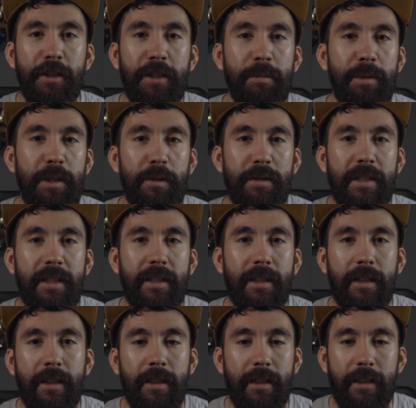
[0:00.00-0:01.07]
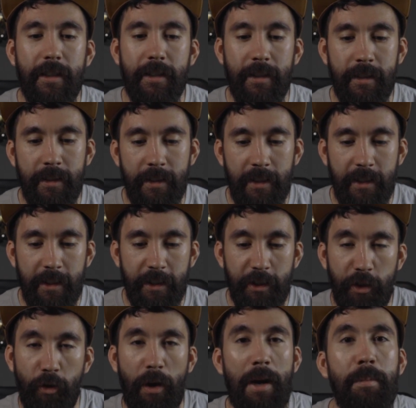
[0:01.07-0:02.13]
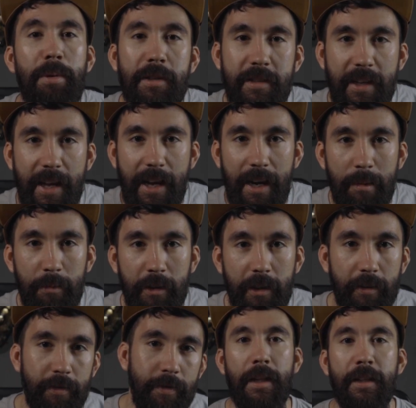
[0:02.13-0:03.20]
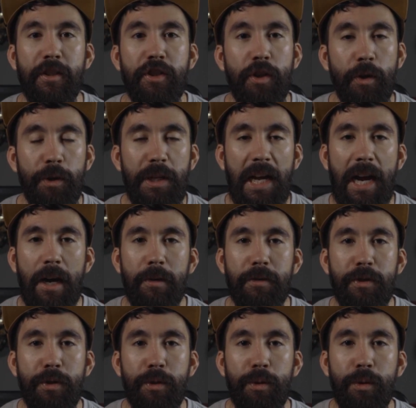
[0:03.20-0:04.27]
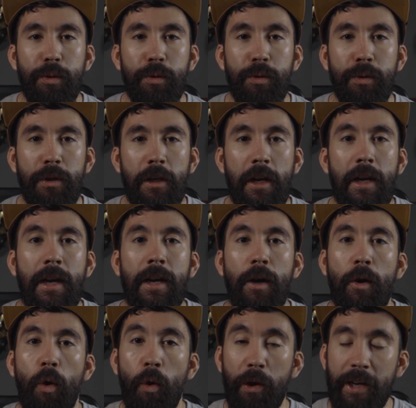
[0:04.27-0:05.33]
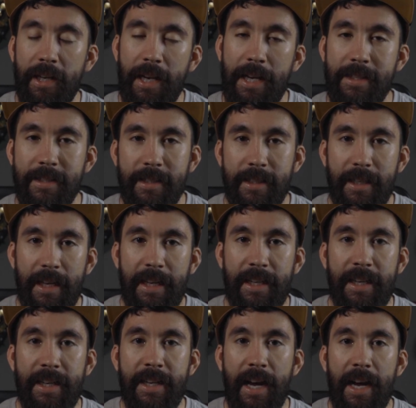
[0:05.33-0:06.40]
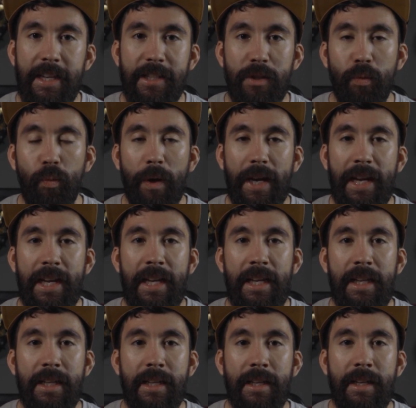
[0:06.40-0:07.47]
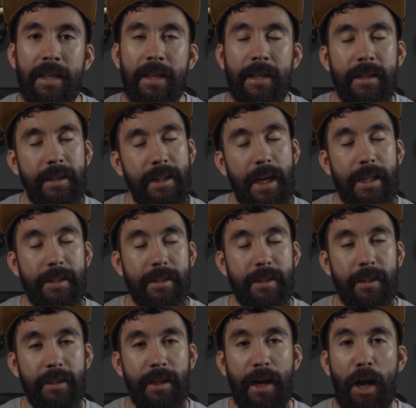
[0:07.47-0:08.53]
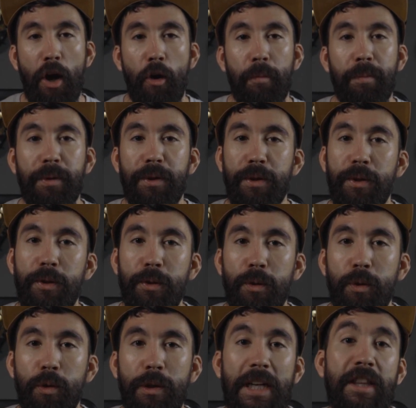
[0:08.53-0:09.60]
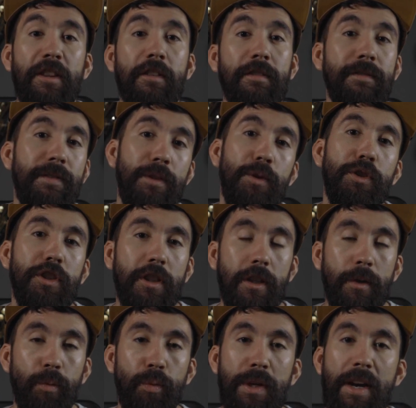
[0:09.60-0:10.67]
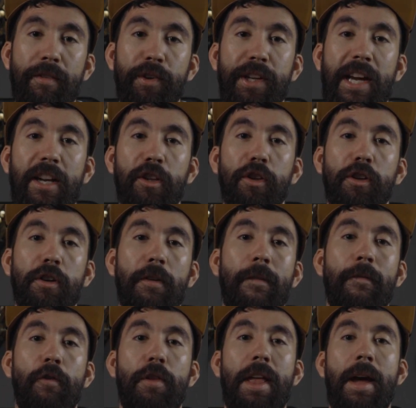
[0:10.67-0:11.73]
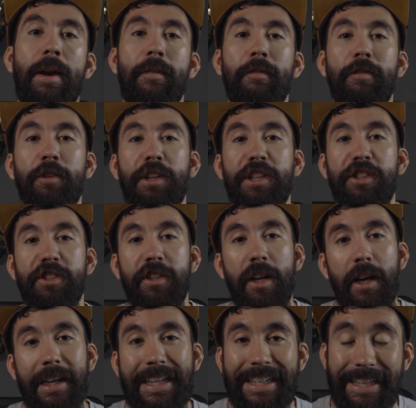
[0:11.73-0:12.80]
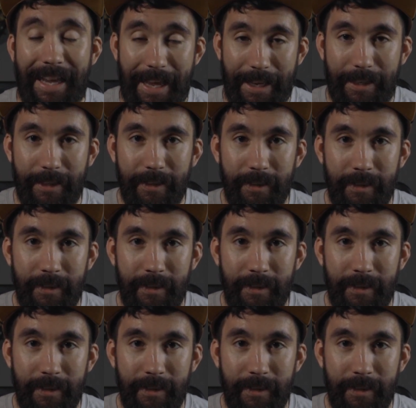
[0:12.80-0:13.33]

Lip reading: You could be using your grandpa's camera. Let's show you how to organize it in a nice way that's gonna help you in the future whenever you gotta look for that footage again.